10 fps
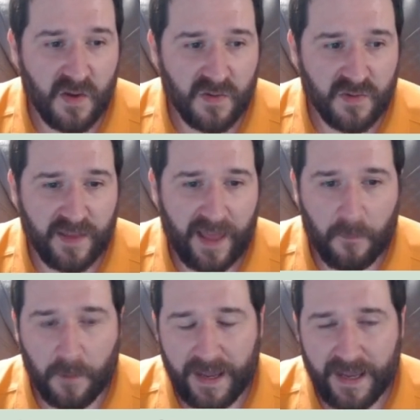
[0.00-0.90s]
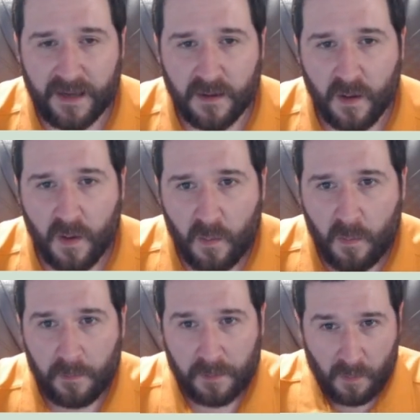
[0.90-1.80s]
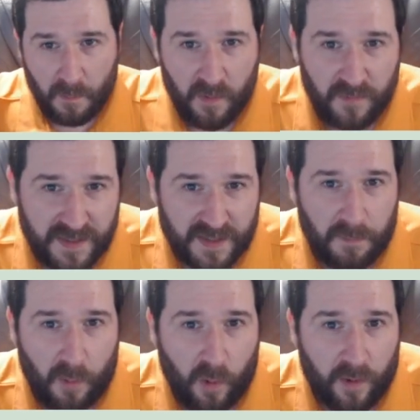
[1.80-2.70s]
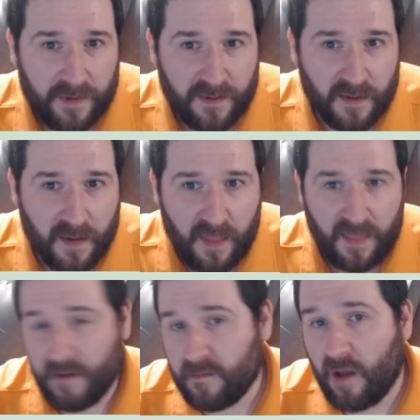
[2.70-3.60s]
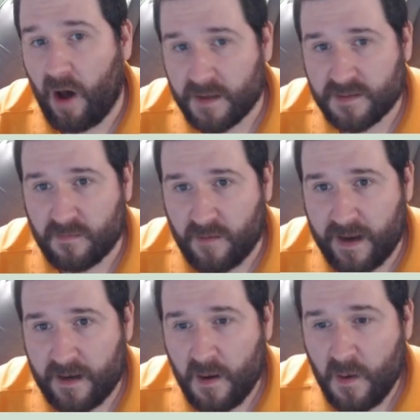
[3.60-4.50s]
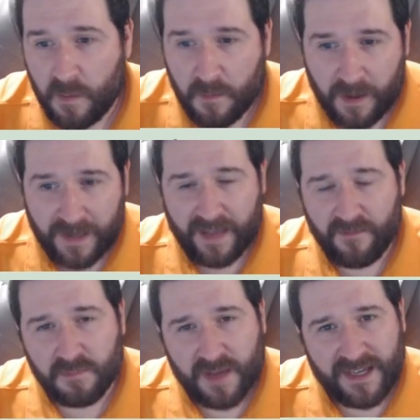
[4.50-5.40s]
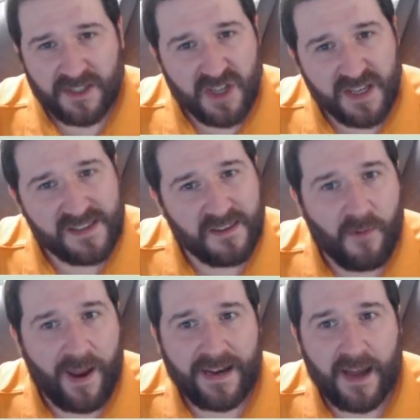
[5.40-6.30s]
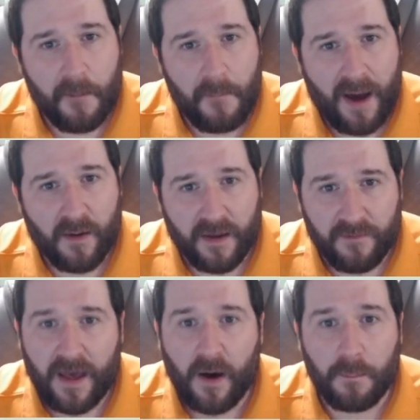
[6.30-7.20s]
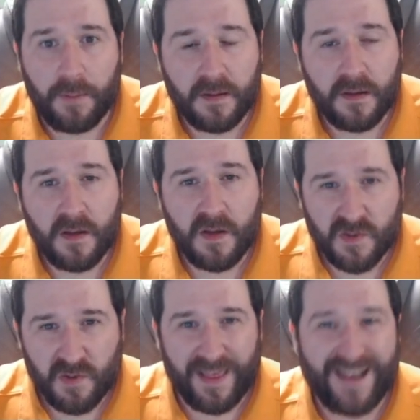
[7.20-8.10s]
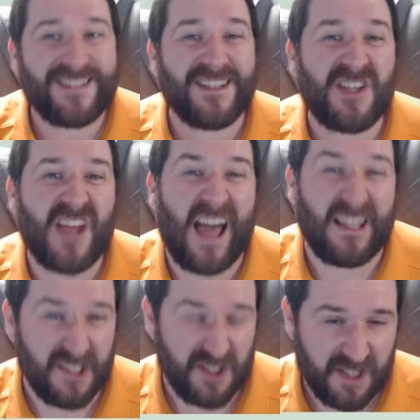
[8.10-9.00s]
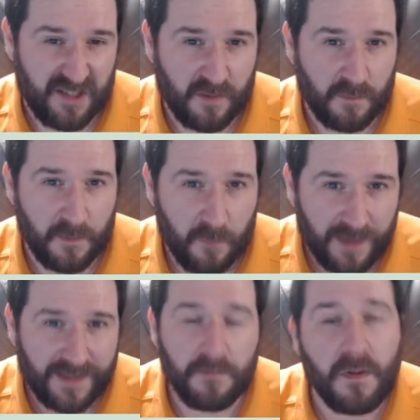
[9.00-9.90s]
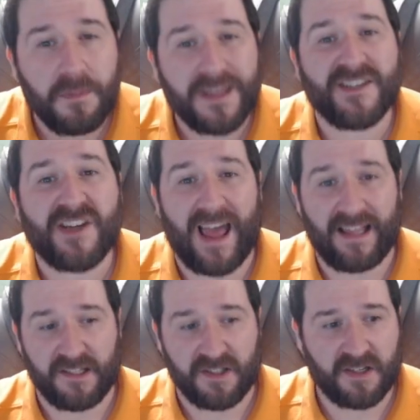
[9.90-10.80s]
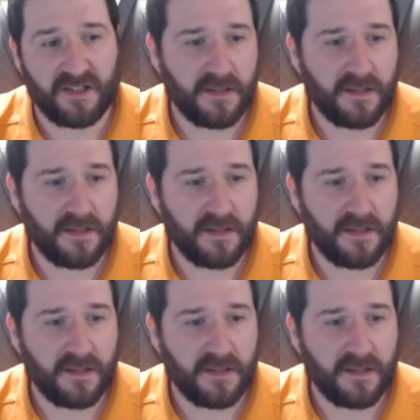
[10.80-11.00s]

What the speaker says: so that way when we remove the support, they're lost, right? We want to give them kind of just the right amount of help so that it's a challenge still. We want them to be challenged.